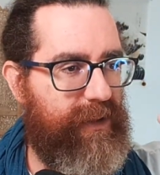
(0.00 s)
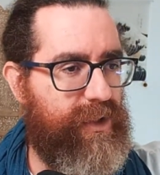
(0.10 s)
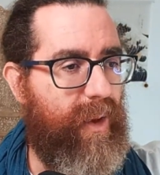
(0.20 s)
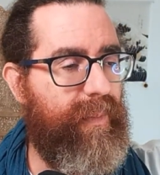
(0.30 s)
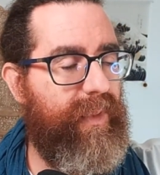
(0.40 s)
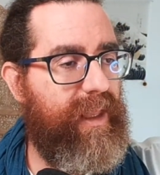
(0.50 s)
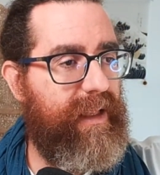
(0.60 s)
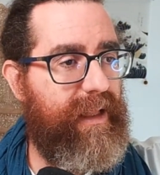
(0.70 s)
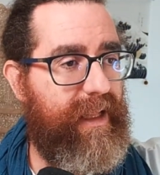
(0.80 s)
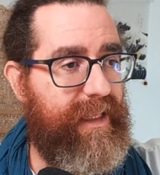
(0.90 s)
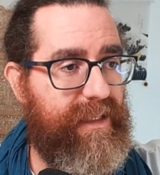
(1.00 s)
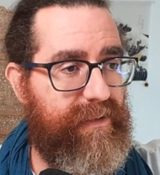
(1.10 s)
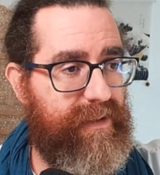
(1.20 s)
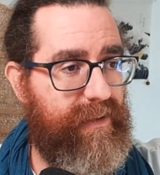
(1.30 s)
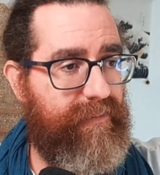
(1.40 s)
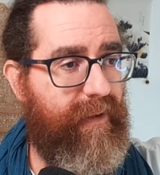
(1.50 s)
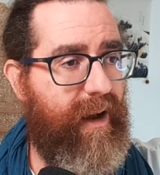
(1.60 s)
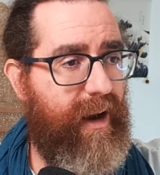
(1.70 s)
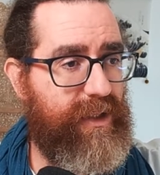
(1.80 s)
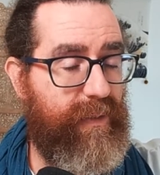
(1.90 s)
something that is
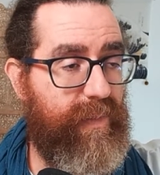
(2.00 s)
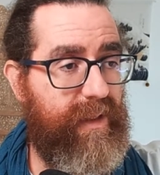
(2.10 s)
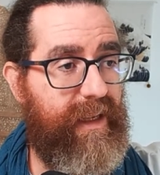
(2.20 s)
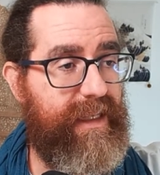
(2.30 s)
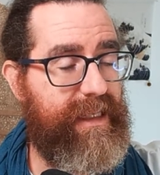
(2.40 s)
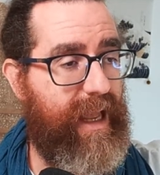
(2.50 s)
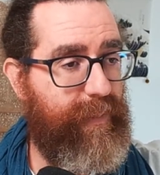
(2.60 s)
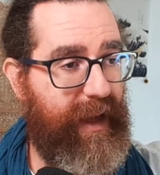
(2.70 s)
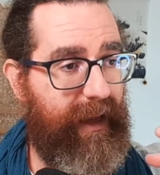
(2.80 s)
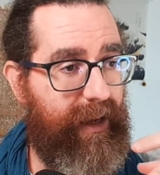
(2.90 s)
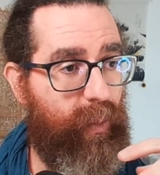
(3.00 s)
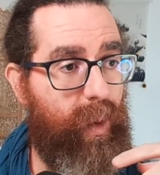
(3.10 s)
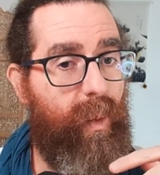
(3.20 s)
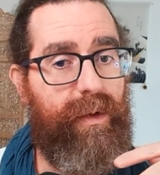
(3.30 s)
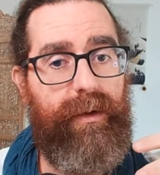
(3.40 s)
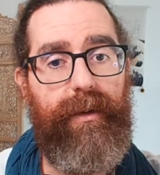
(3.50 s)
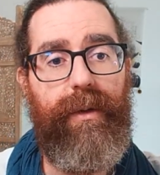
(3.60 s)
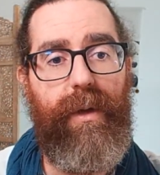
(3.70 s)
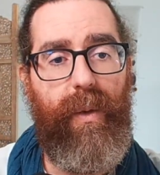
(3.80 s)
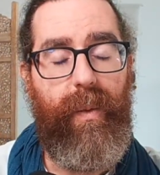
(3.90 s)
far, something that is coming, and
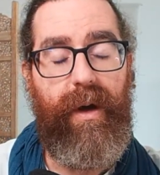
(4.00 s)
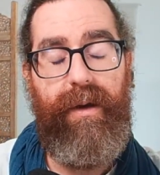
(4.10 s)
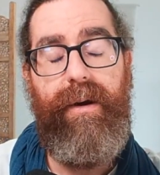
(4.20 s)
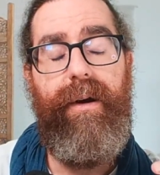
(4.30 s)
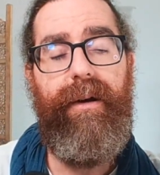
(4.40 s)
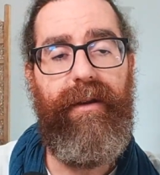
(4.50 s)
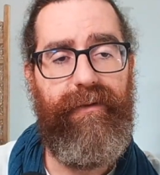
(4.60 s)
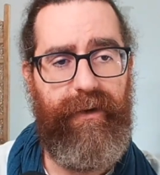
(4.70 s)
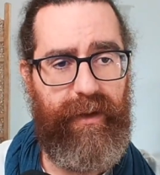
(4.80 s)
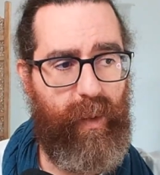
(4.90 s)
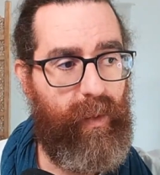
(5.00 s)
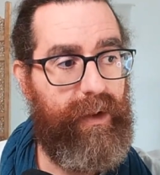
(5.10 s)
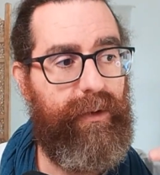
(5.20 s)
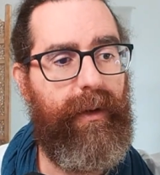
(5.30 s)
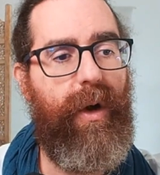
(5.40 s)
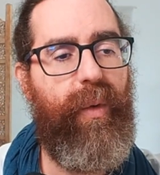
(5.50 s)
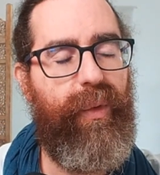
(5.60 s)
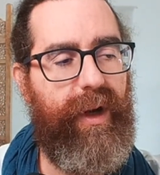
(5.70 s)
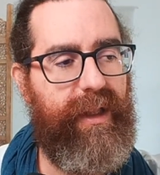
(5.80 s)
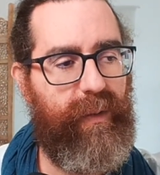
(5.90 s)
we are yearning for it, we want to go
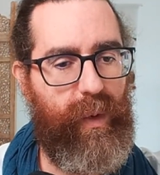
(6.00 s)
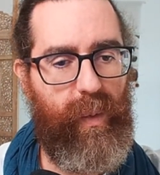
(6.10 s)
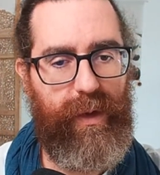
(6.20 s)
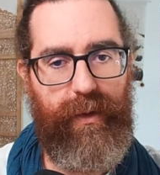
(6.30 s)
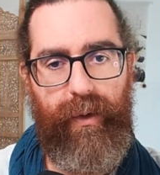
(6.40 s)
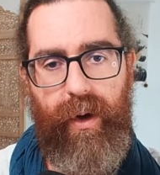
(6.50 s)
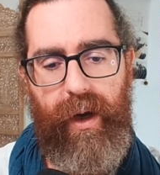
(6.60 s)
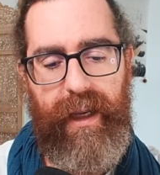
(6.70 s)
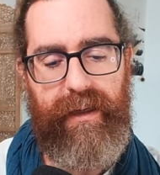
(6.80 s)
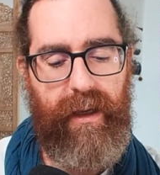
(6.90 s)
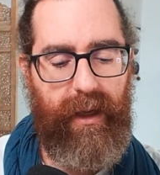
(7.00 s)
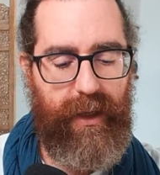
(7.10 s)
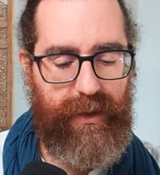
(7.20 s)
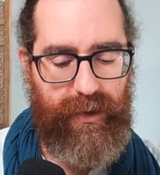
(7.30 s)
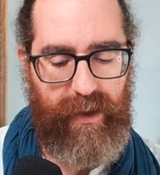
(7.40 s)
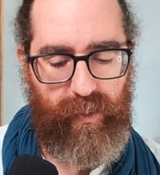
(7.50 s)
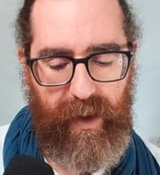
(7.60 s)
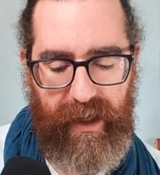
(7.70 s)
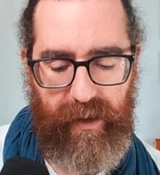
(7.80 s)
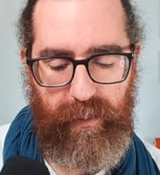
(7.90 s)
for it, and we want to call it so that
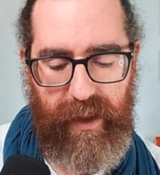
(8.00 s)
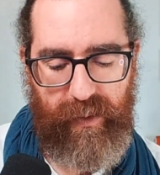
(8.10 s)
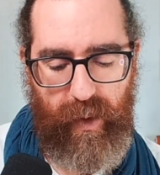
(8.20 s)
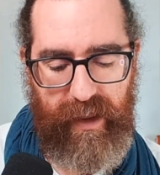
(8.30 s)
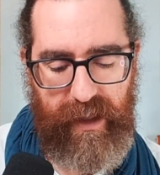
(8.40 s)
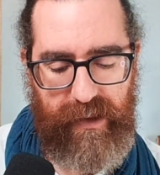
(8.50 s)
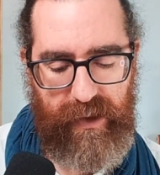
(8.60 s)
we can meet with it.